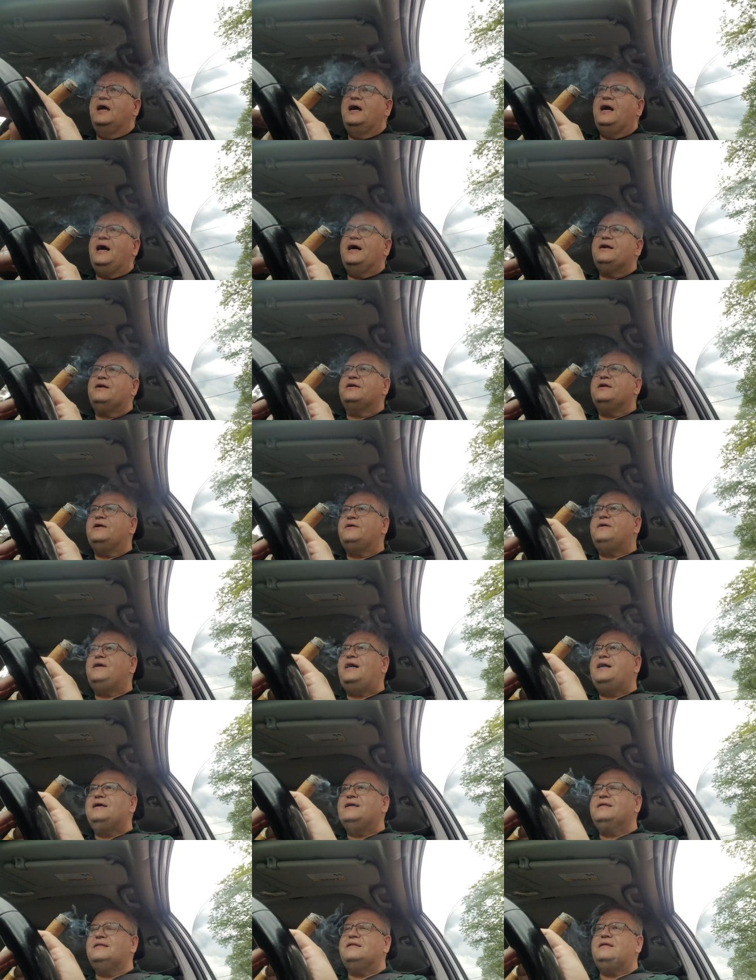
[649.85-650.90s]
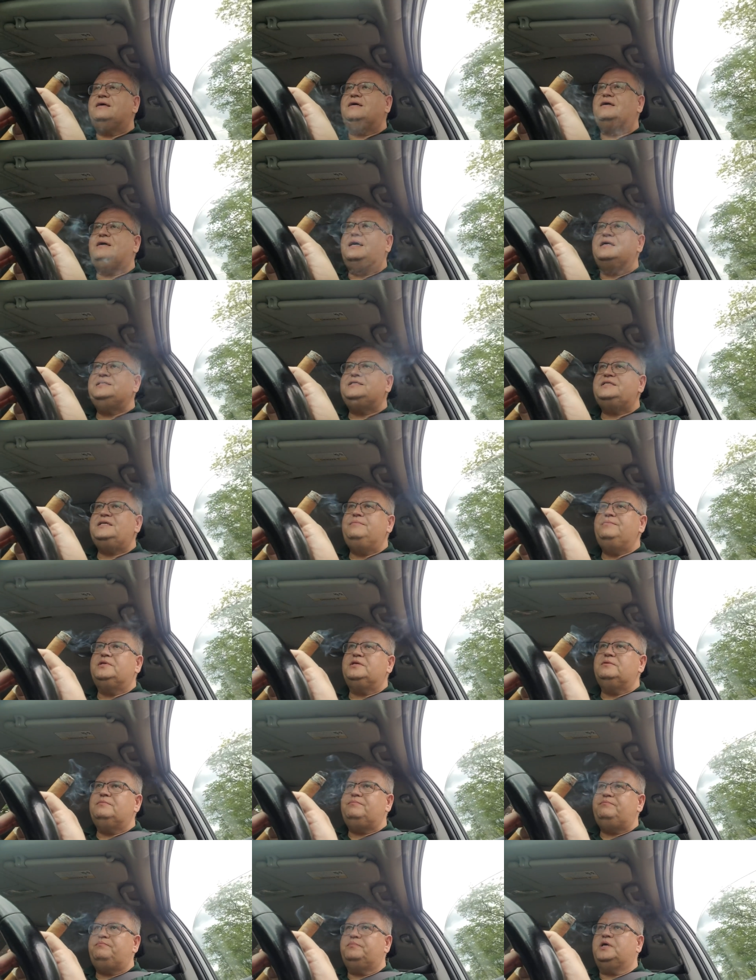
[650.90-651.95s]
I don't know. I, I seem
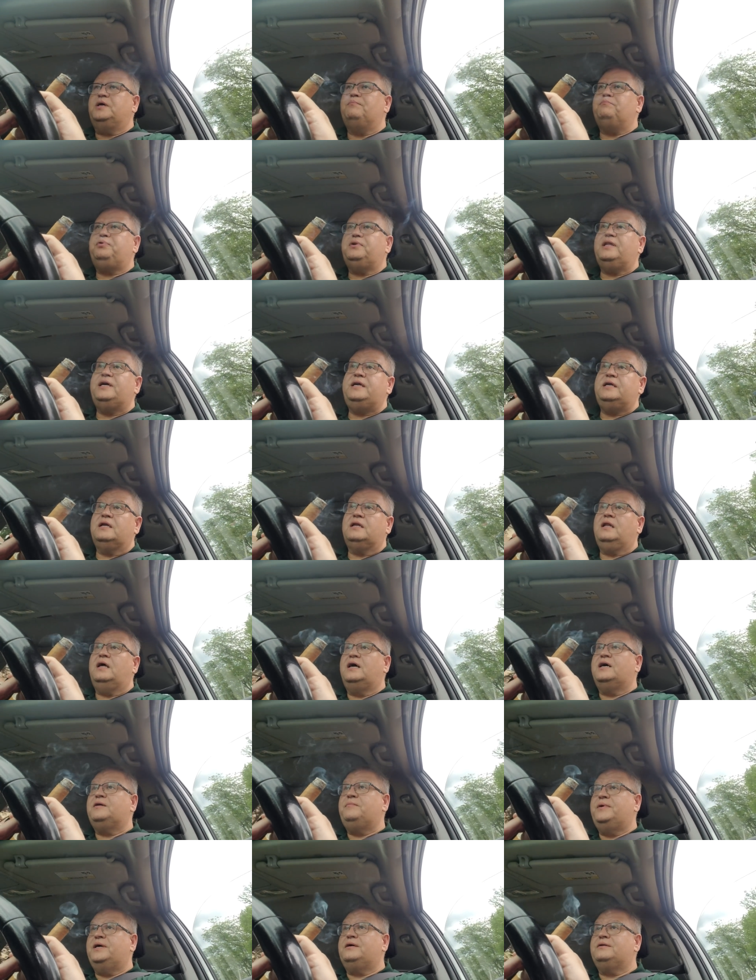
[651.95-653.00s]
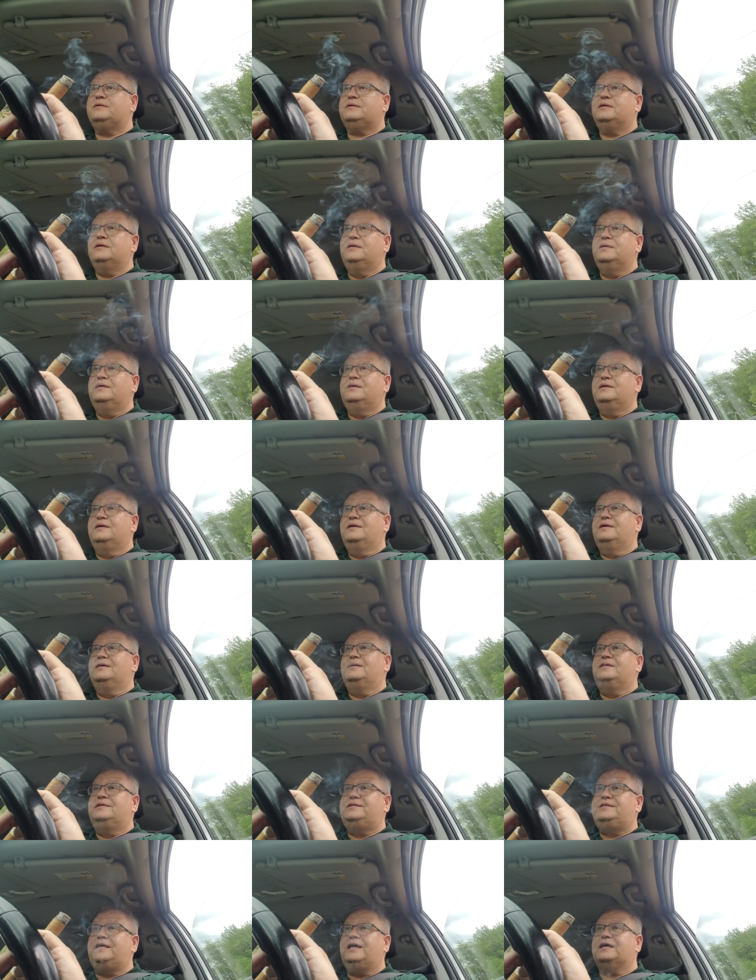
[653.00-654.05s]
to complain a lot about
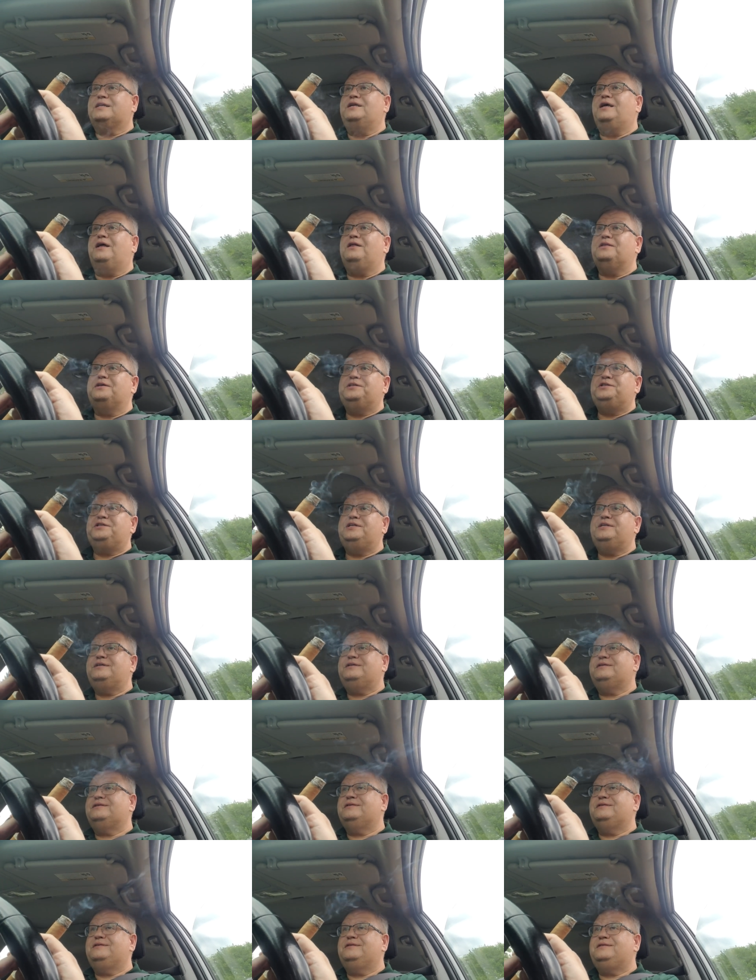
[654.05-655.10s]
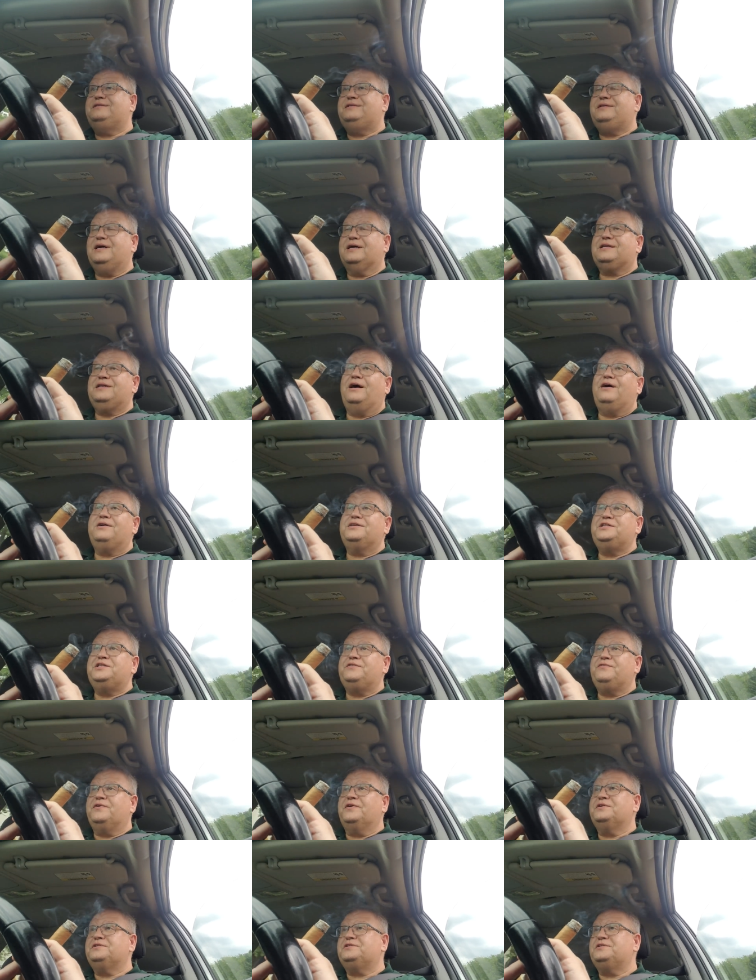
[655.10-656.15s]
technology and technology
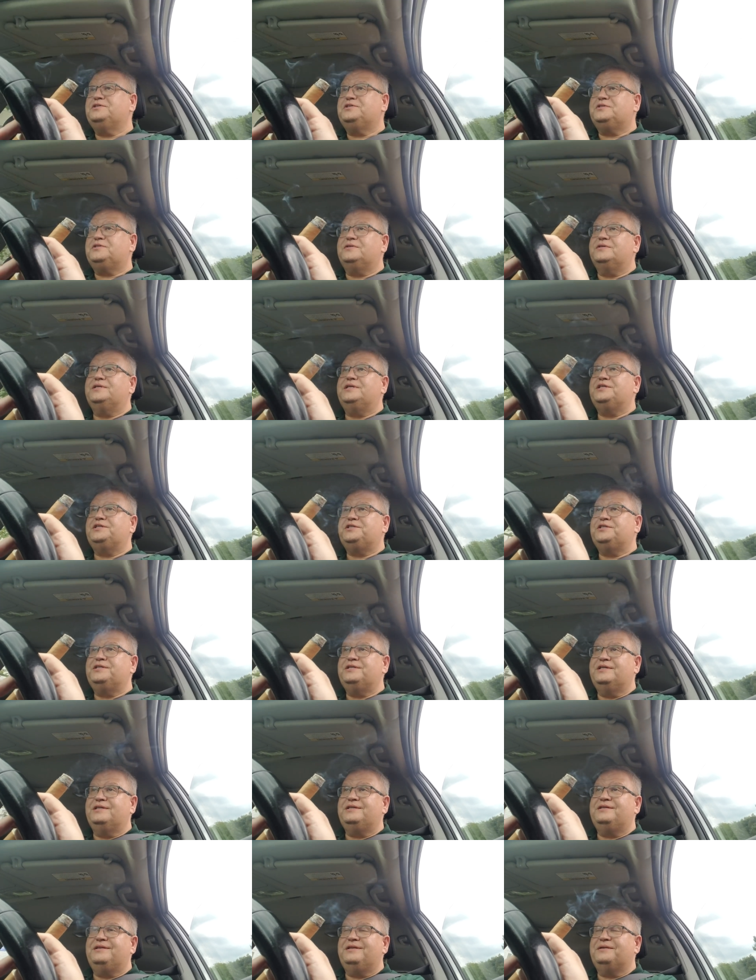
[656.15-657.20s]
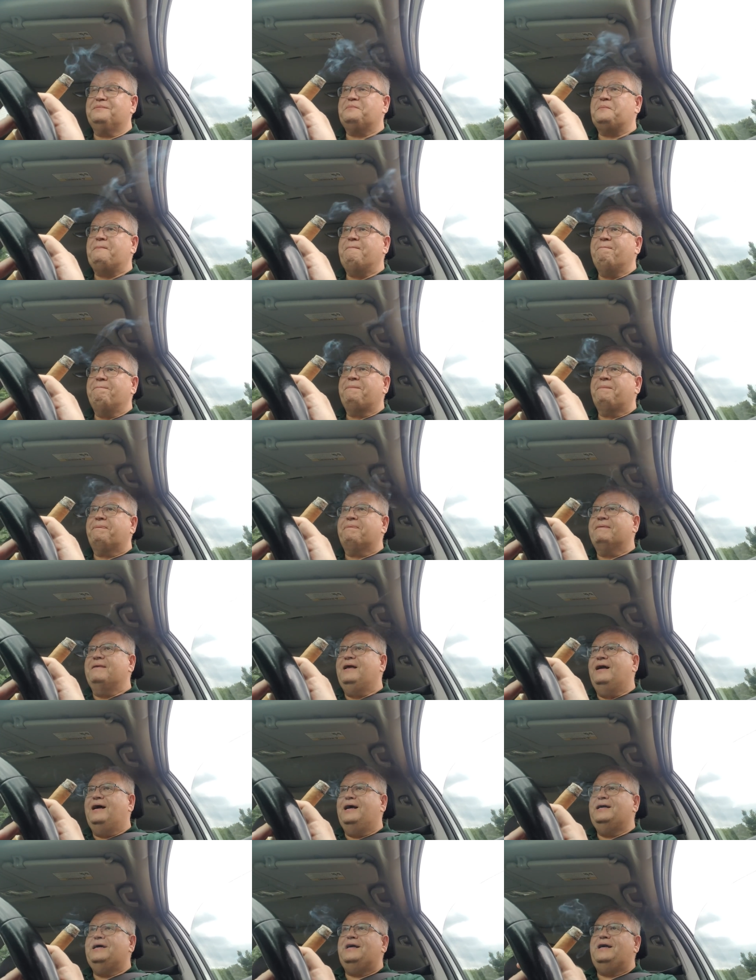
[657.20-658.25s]
versus tradition,
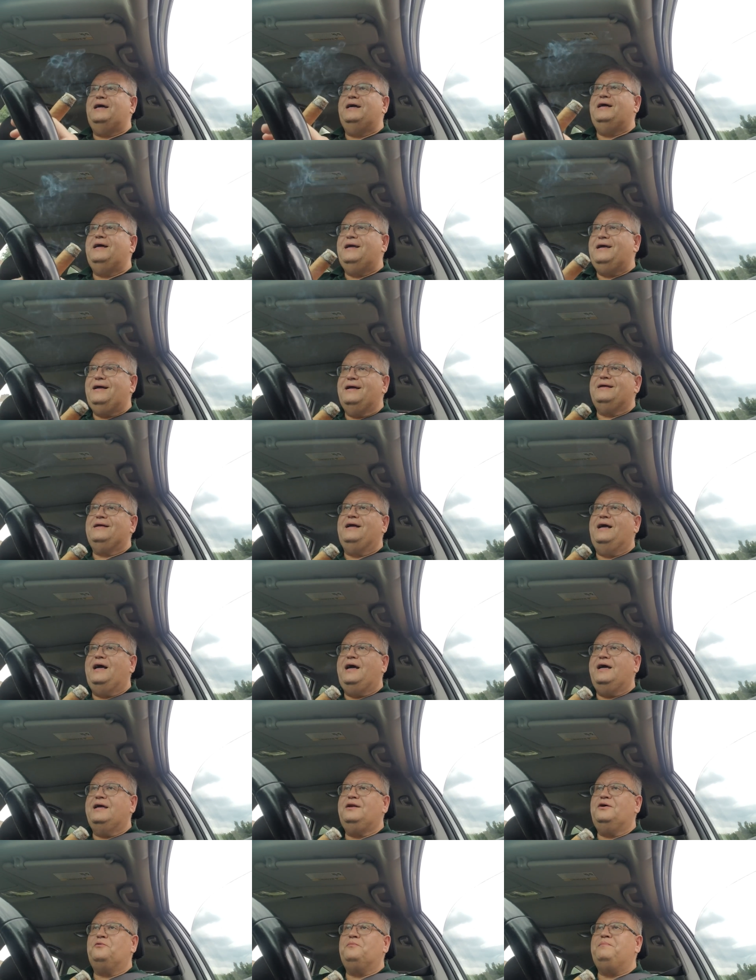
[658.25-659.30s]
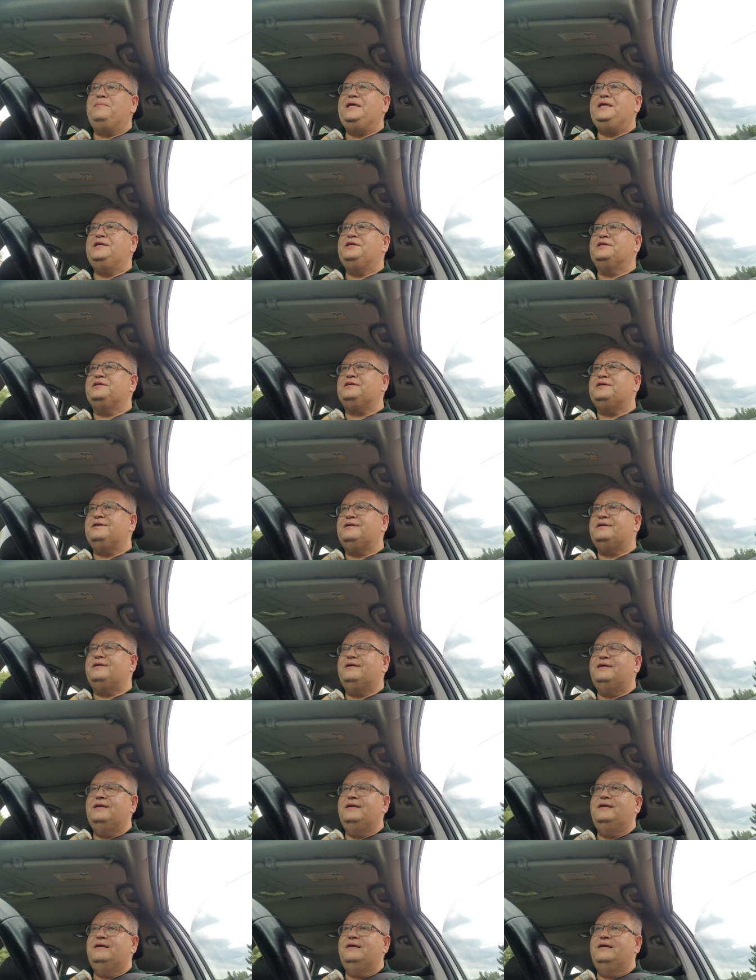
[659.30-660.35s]
and I, I don't mean to.
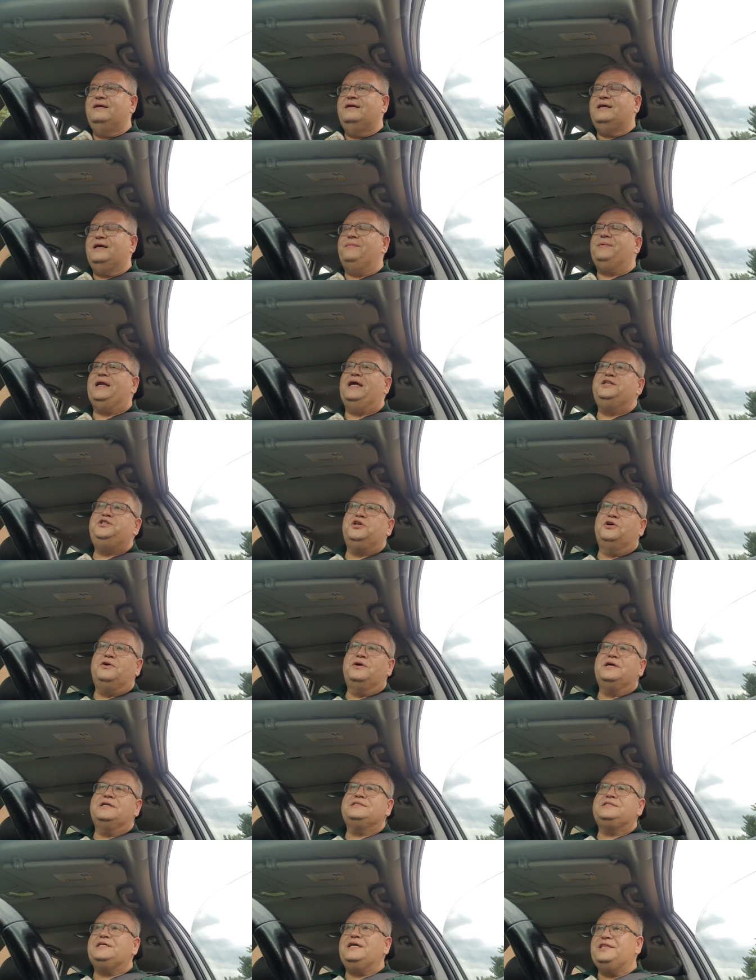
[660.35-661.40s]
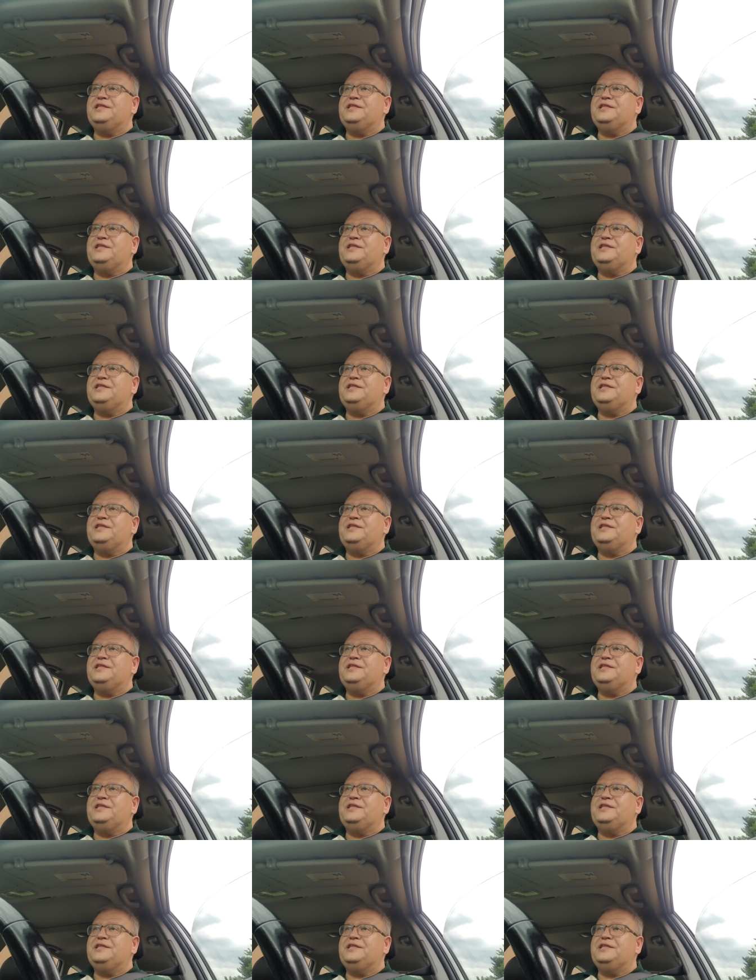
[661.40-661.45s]
I mean, I joke and say